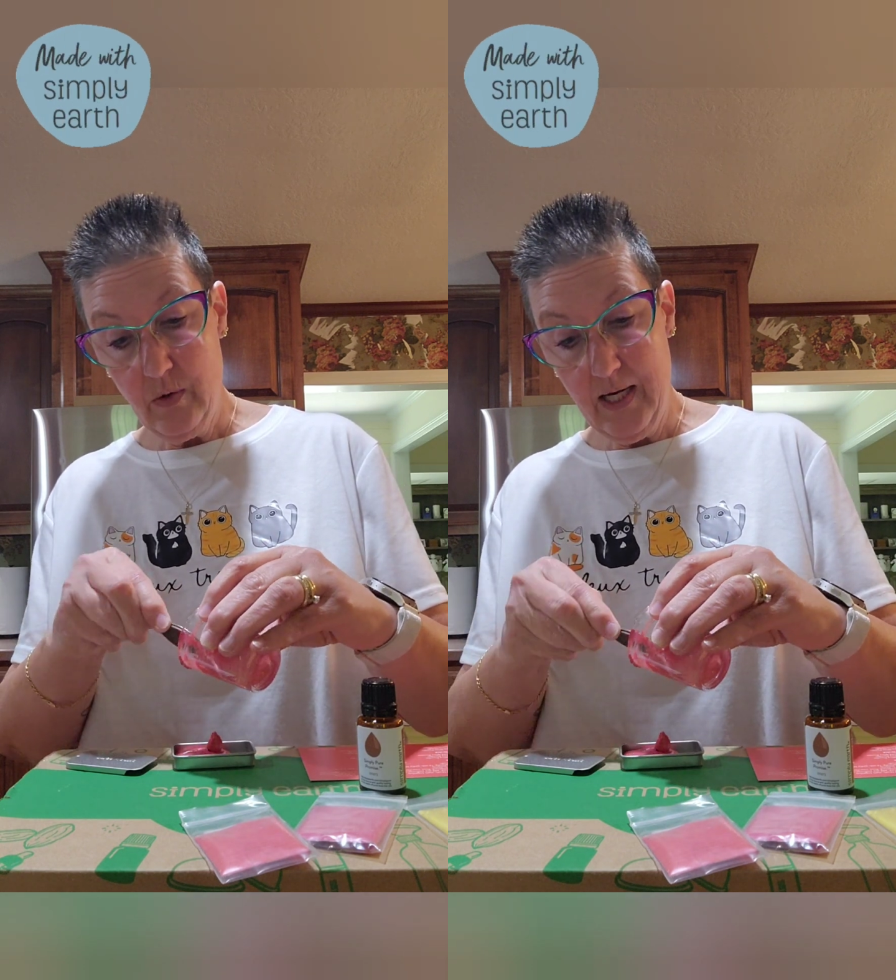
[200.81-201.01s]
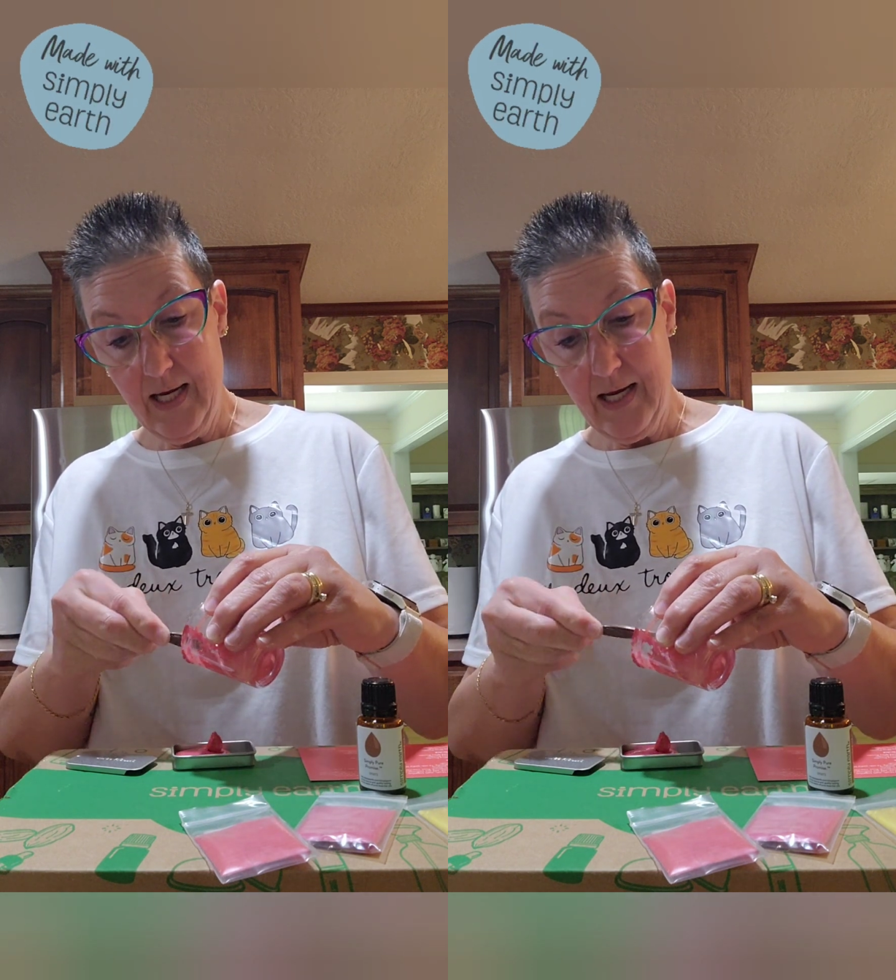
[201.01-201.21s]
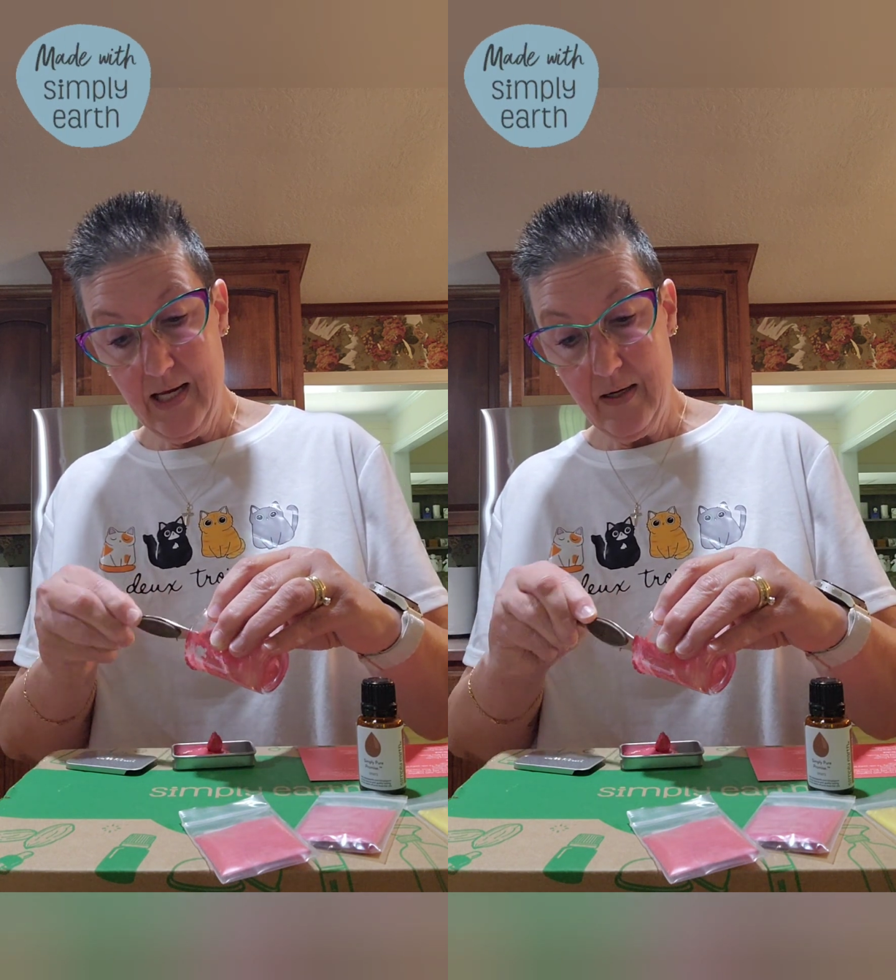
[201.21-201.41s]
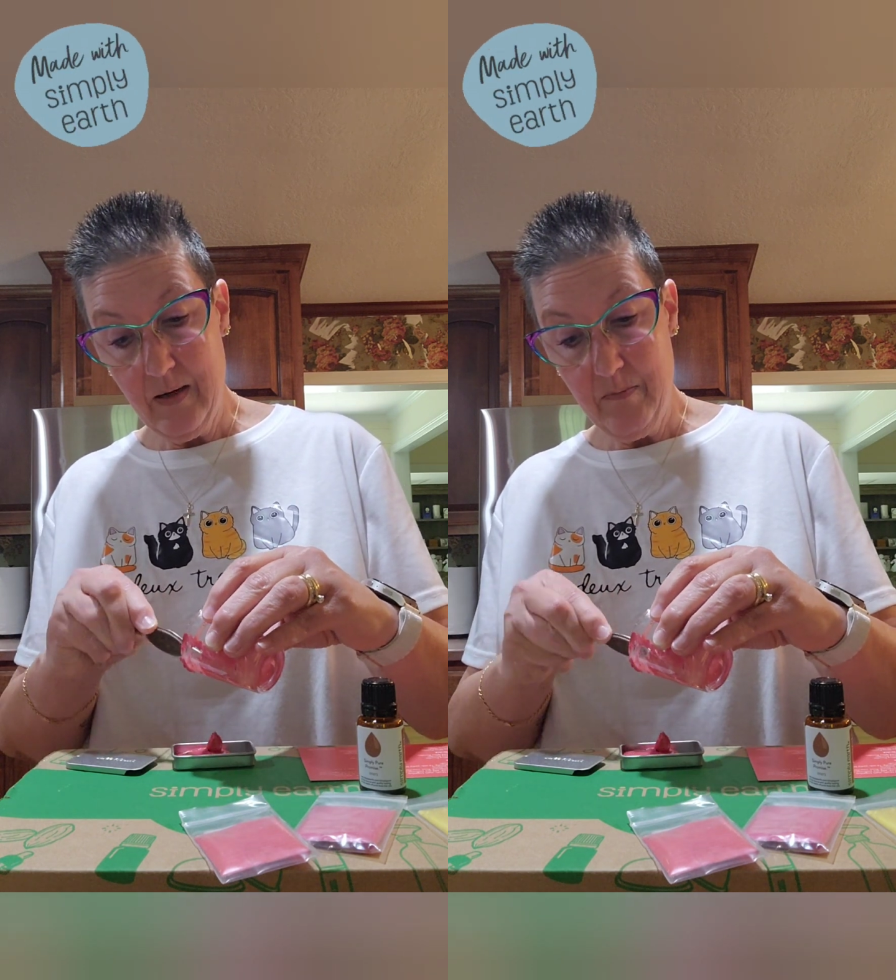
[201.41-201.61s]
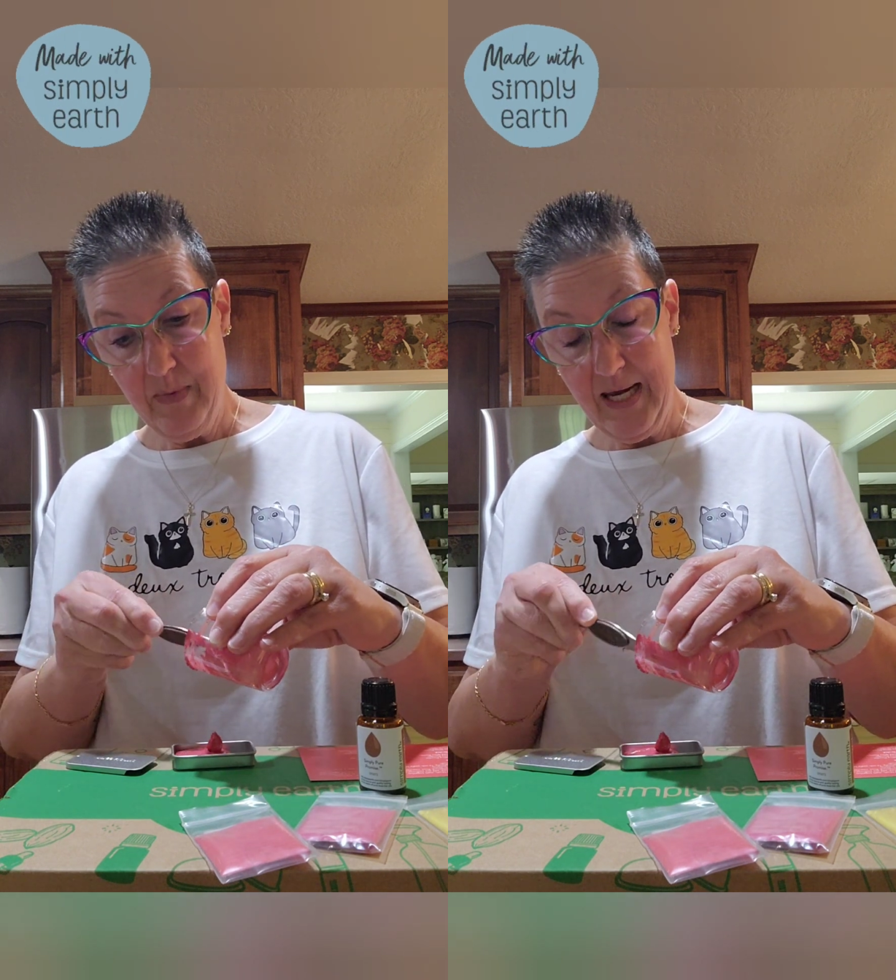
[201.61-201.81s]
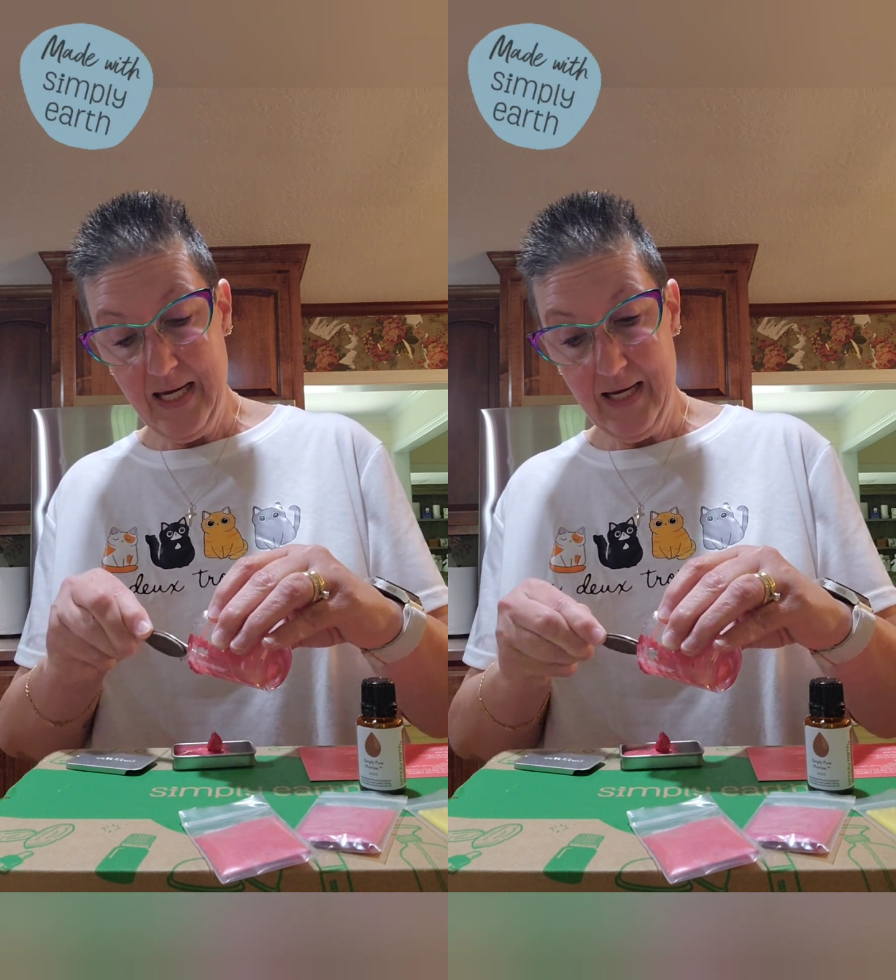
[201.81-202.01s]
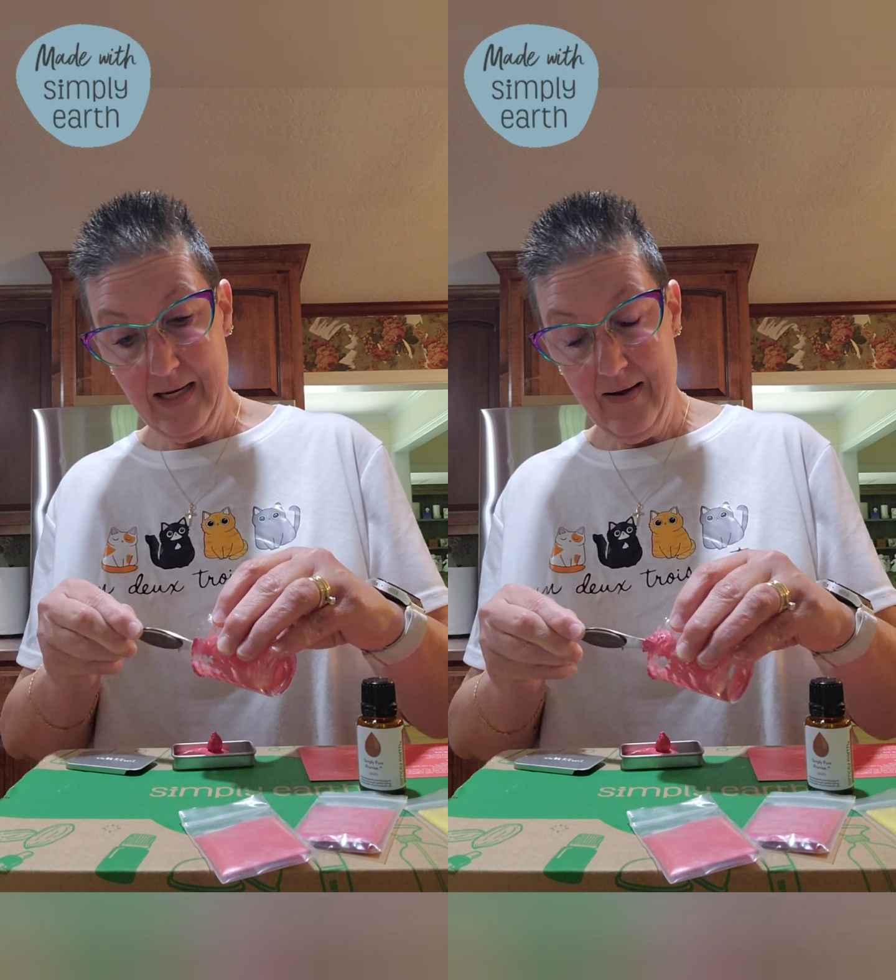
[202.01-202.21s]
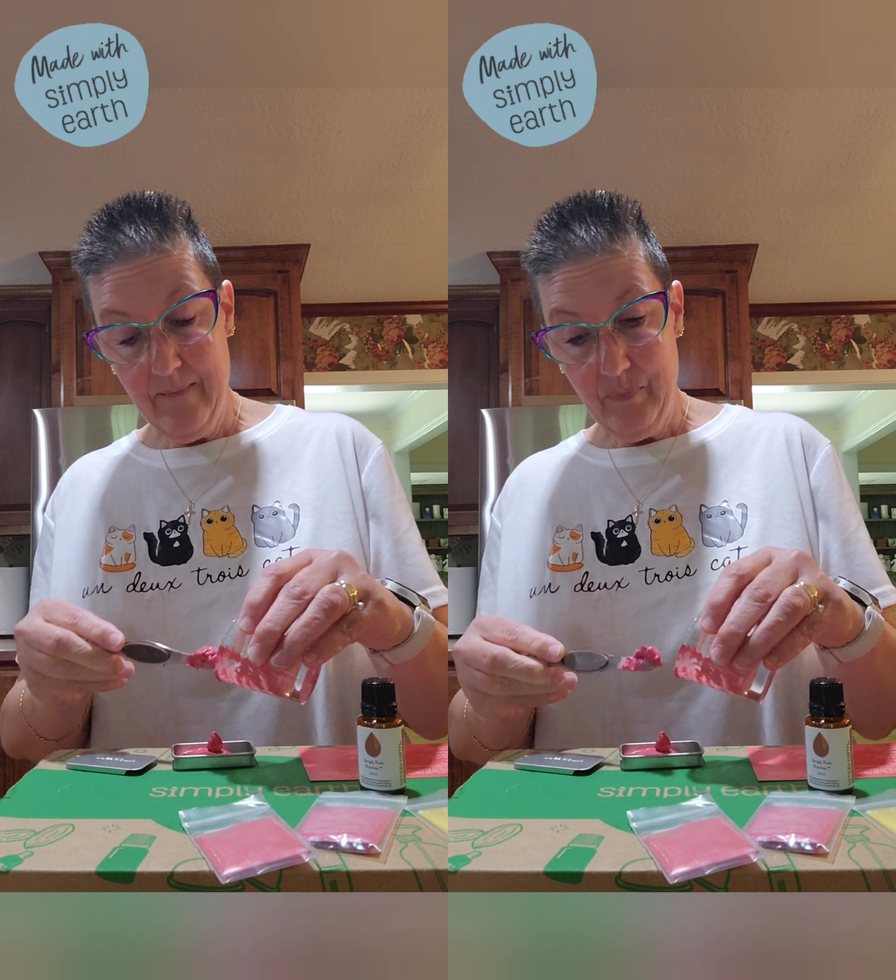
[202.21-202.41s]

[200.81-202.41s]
can make it